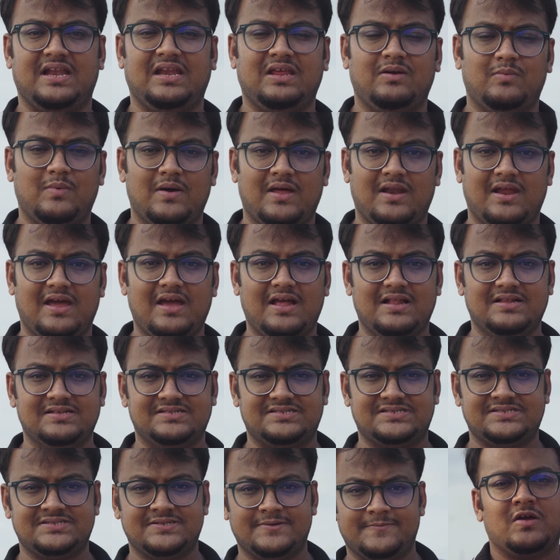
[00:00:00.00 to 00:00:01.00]
anywhere
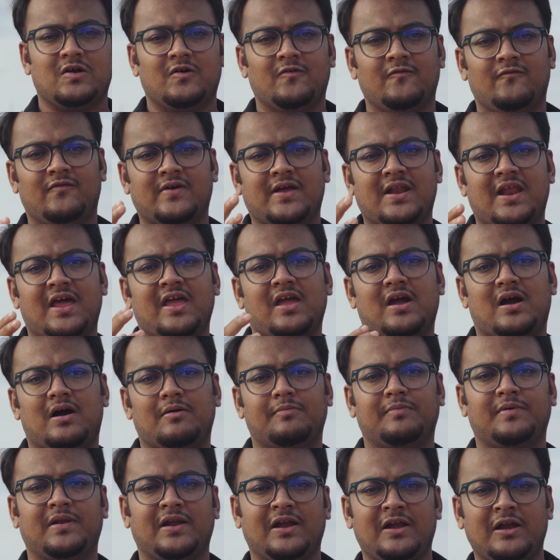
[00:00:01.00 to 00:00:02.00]
else. When I
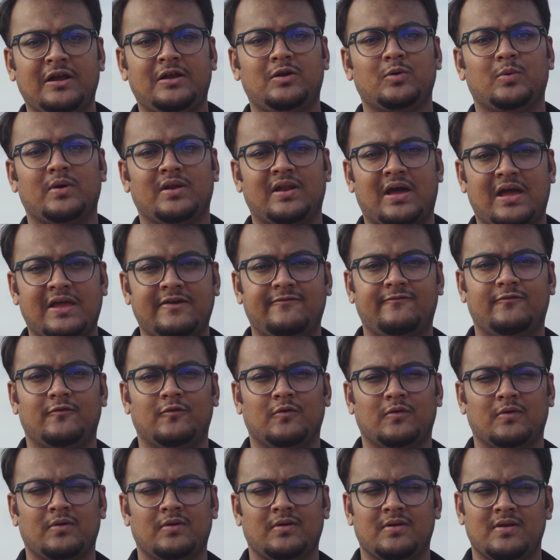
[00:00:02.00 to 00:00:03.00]
upgraded to an
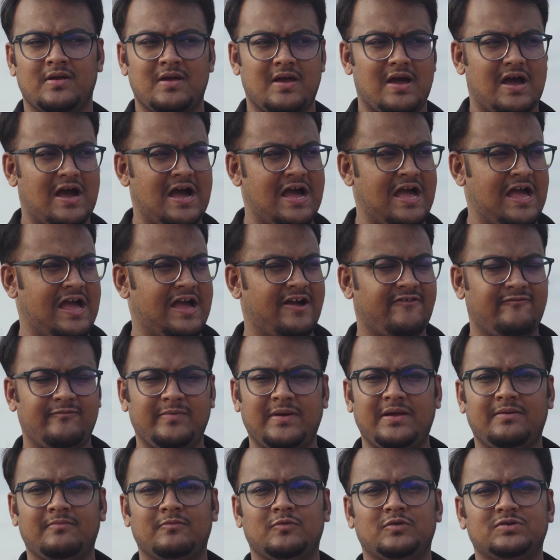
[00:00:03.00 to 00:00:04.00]
iPhone, I have
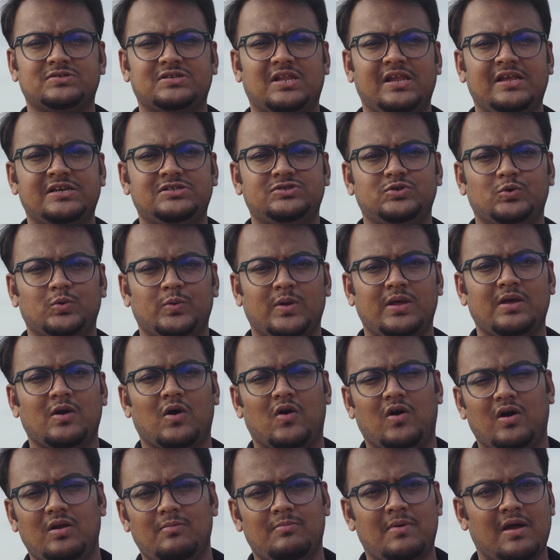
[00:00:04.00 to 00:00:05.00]
been mostly shooting
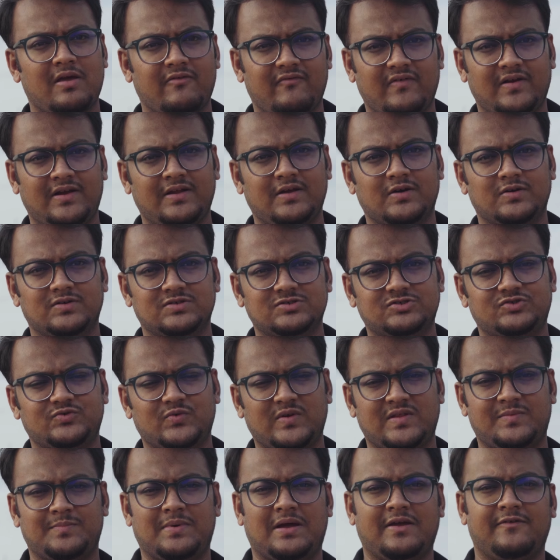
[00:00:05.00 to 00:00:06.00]
all my videos
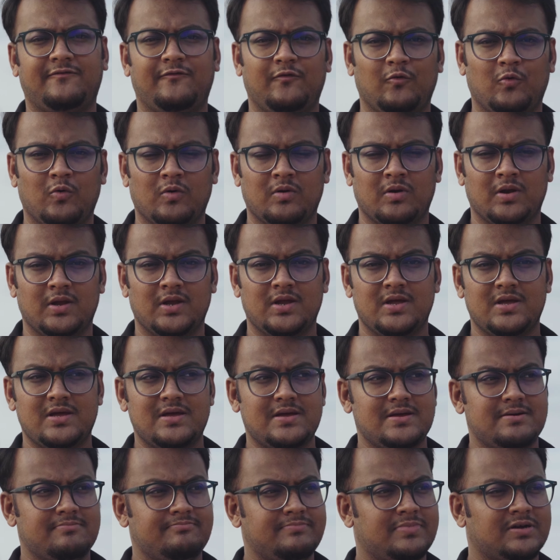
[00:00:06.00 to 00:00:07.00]
with my phone
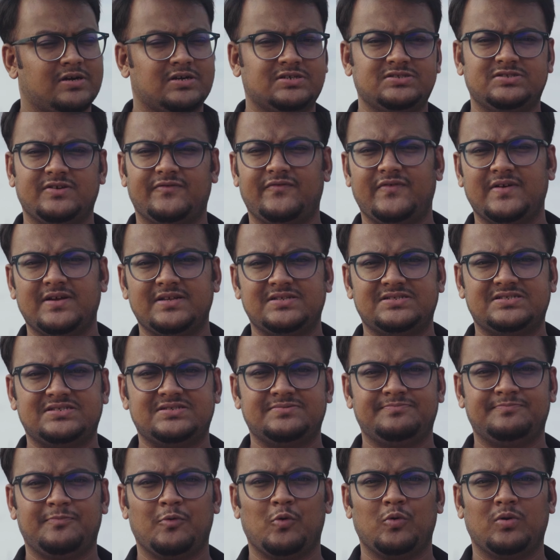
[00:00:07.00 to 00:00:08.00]
because of
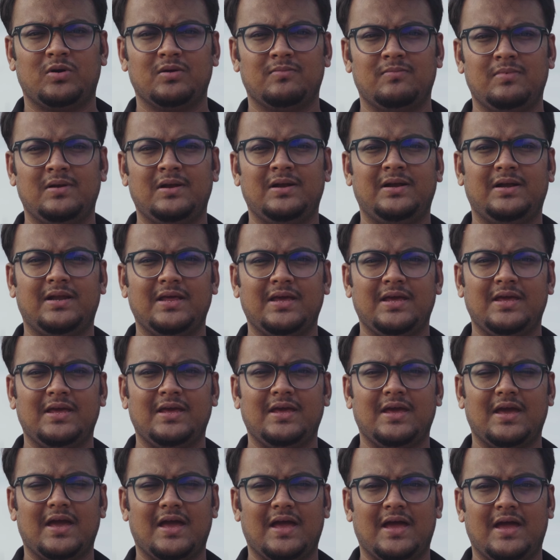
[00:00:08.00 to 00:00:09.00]
its
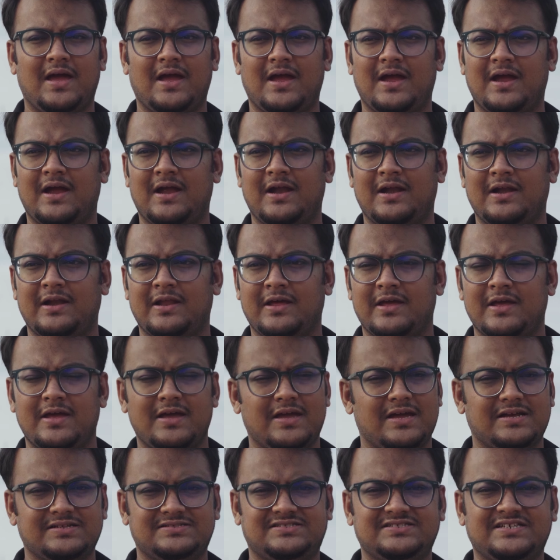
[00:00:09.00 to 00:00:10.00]
portability, and
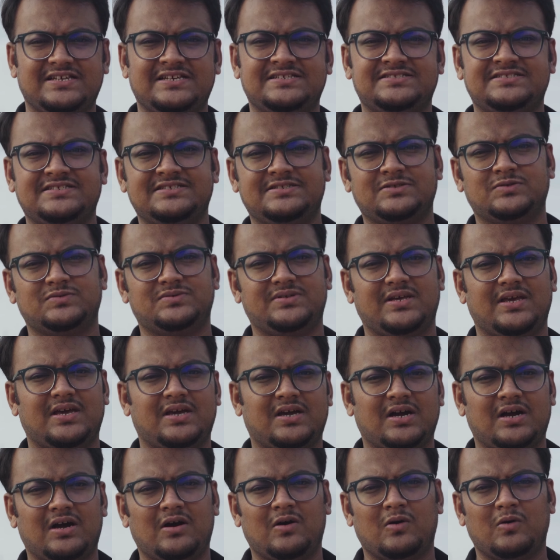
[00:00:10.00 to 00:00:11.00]
it's easy to
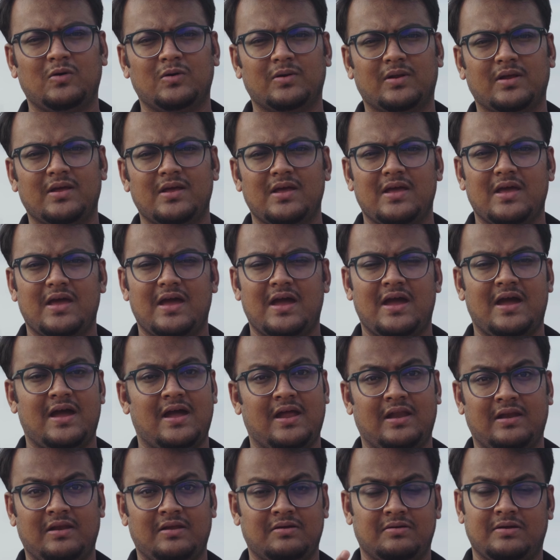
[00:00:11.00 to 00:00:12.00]
take out,
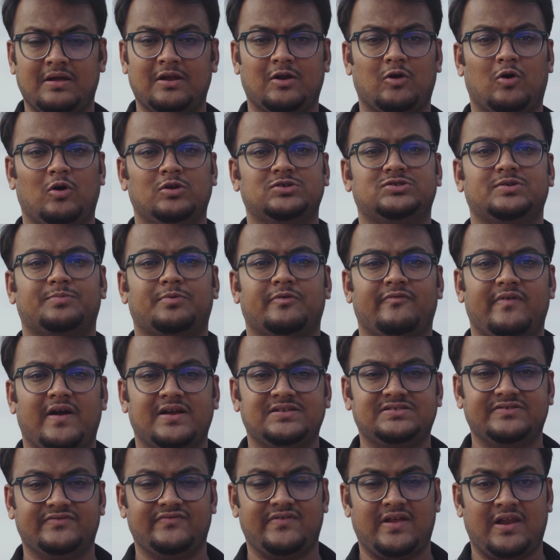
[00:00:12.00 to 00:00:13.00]
and it also
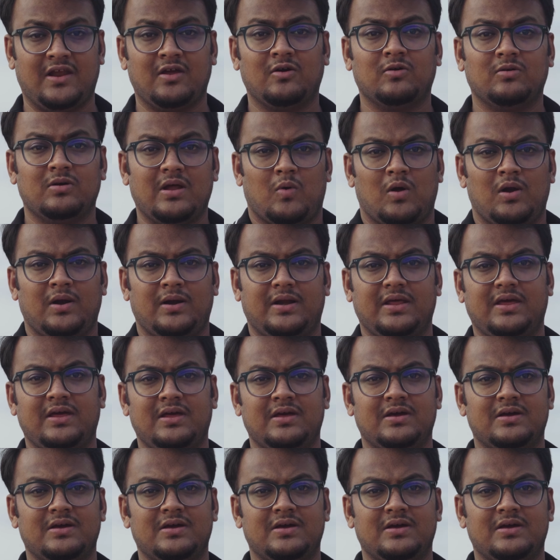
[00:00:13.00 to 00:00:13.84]
provides a very good quality,